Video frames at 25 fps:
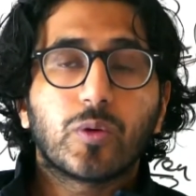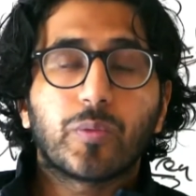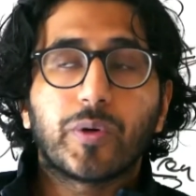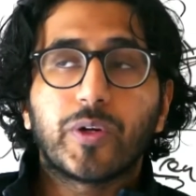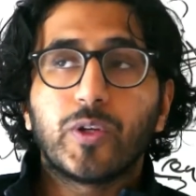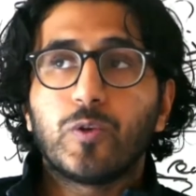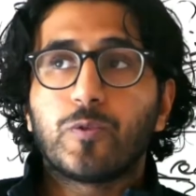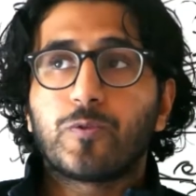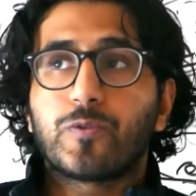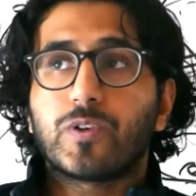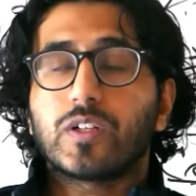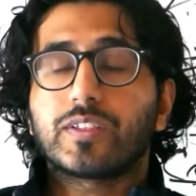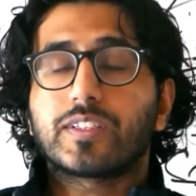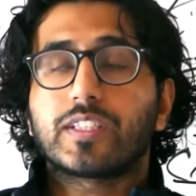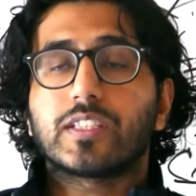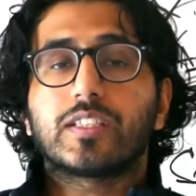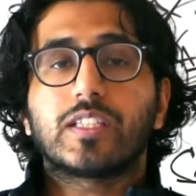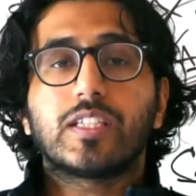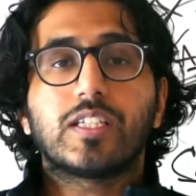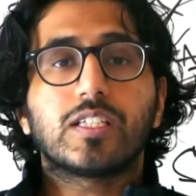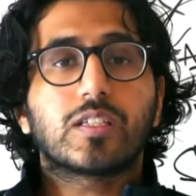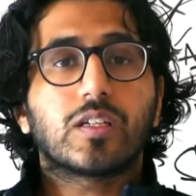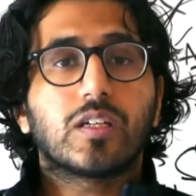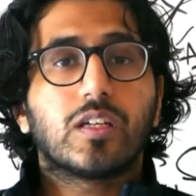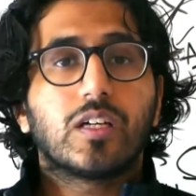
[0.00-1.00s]
where you felt that
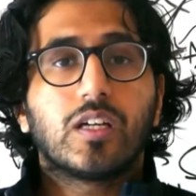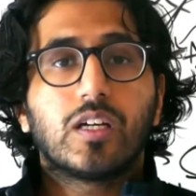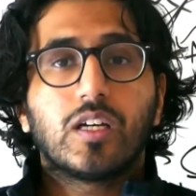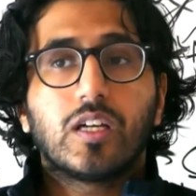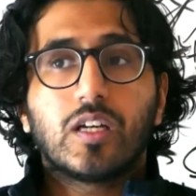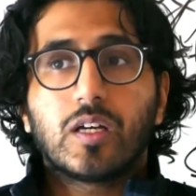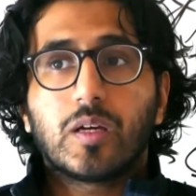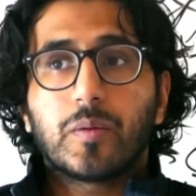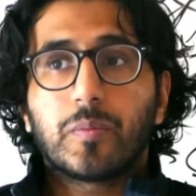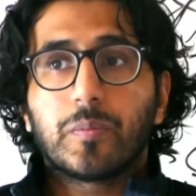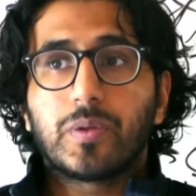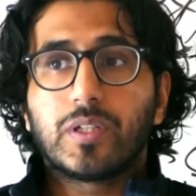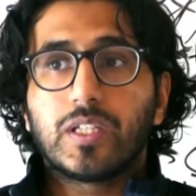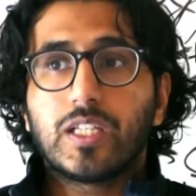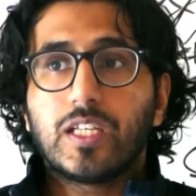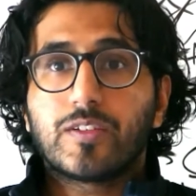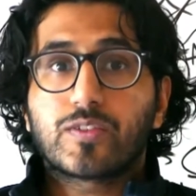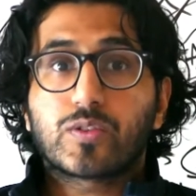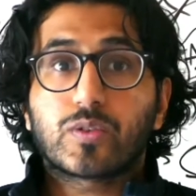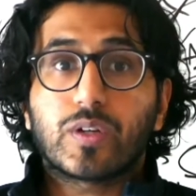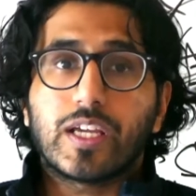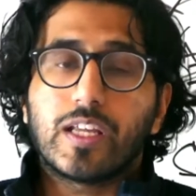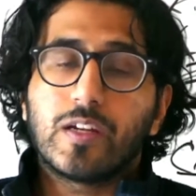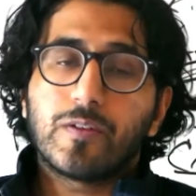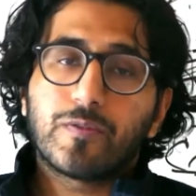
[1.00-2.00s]
these
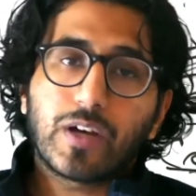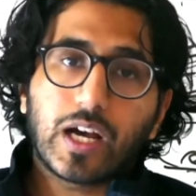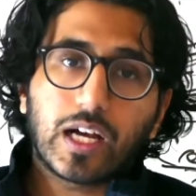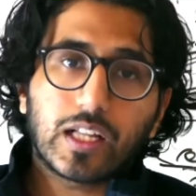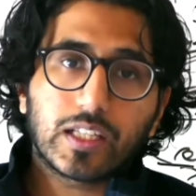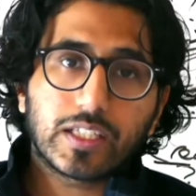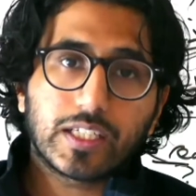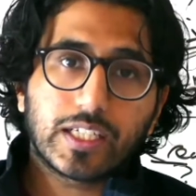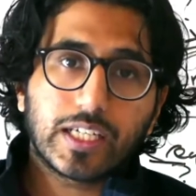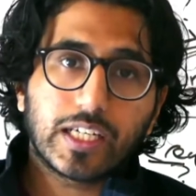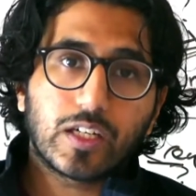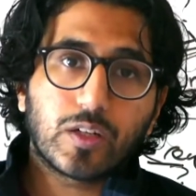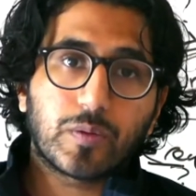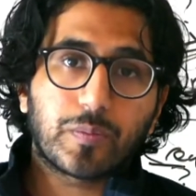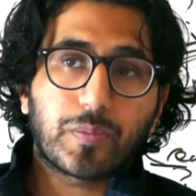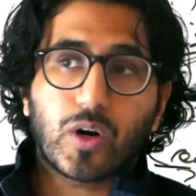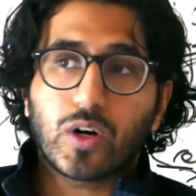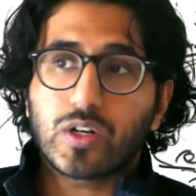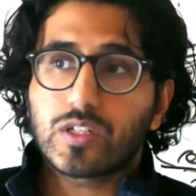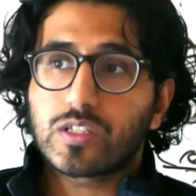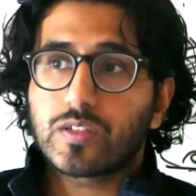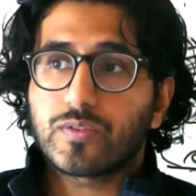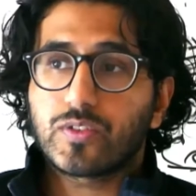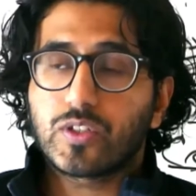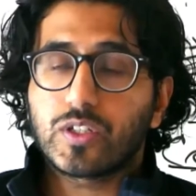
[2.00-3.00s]
beliefs were invalidated,
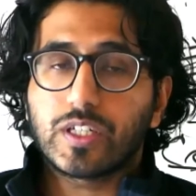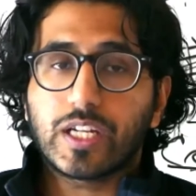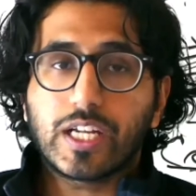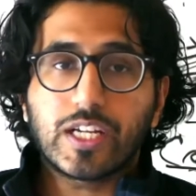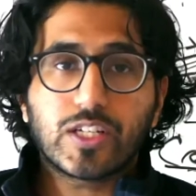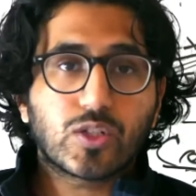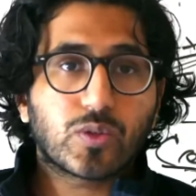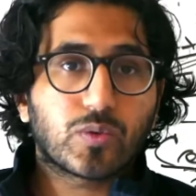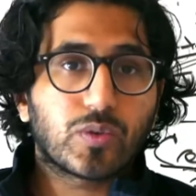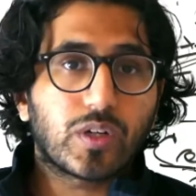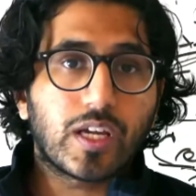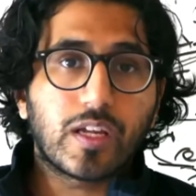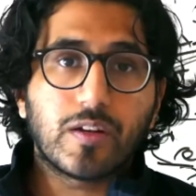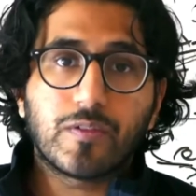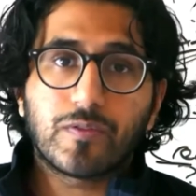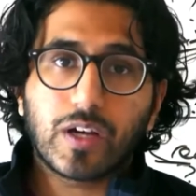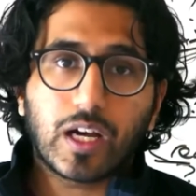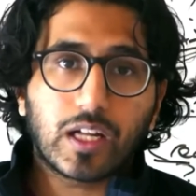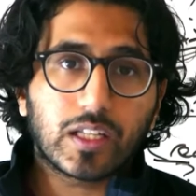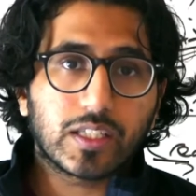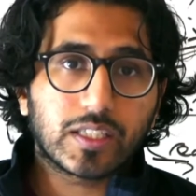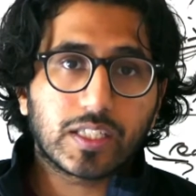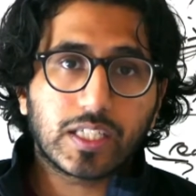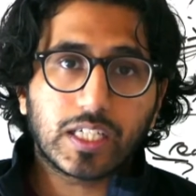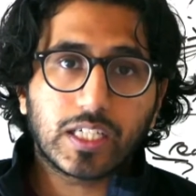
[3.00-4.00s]
parts of your nature were
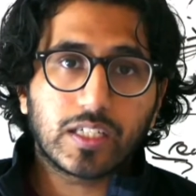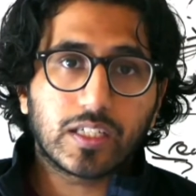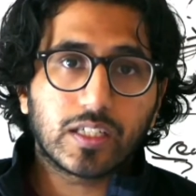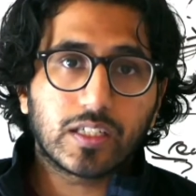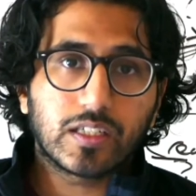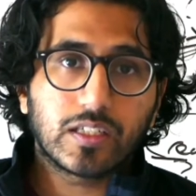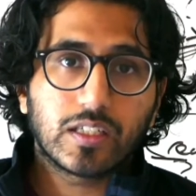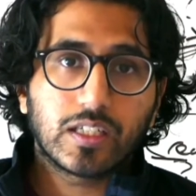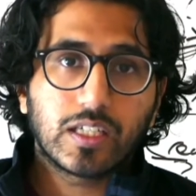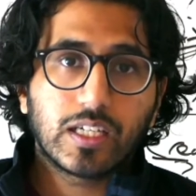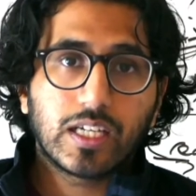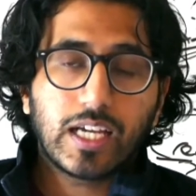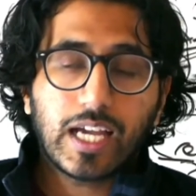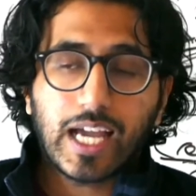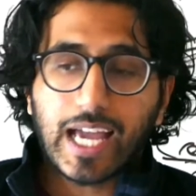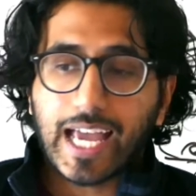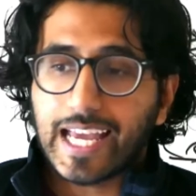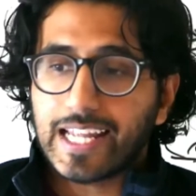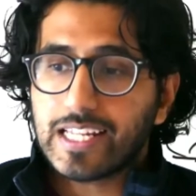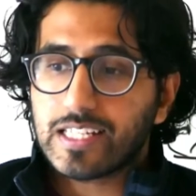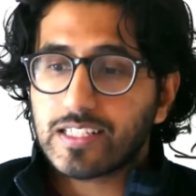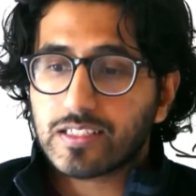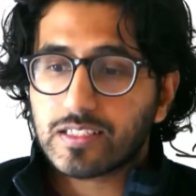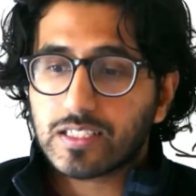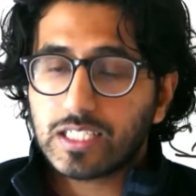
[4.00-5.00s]
invalidated,
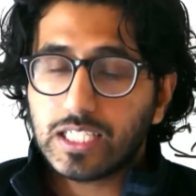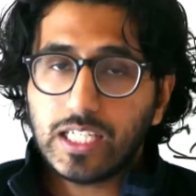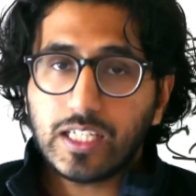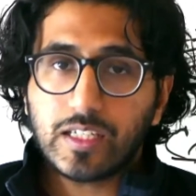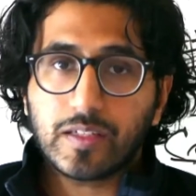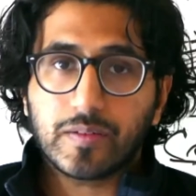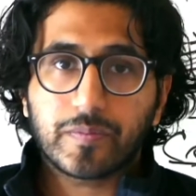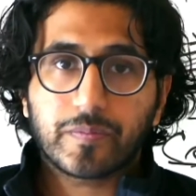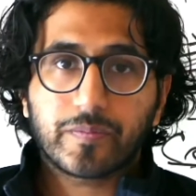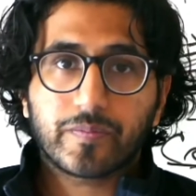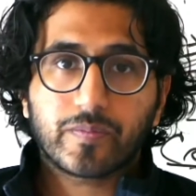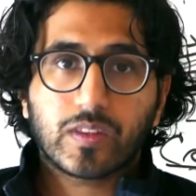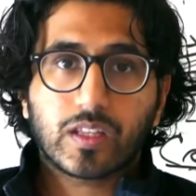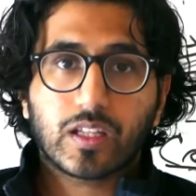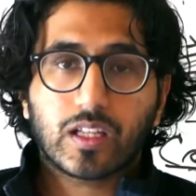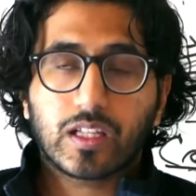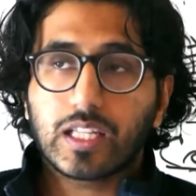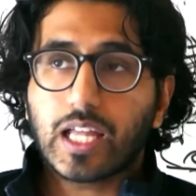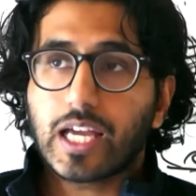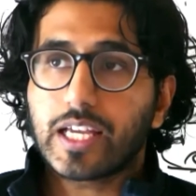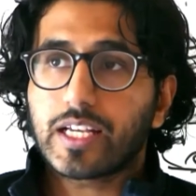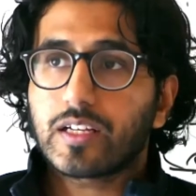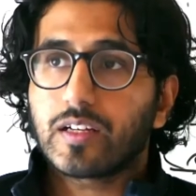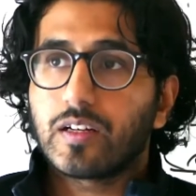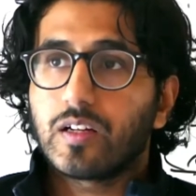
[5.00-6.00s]
and see,
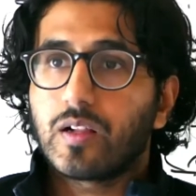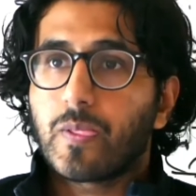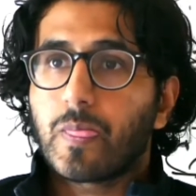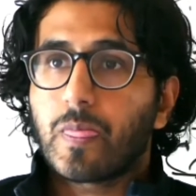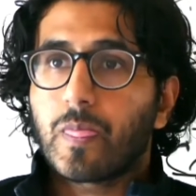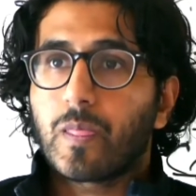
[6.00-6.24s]
like,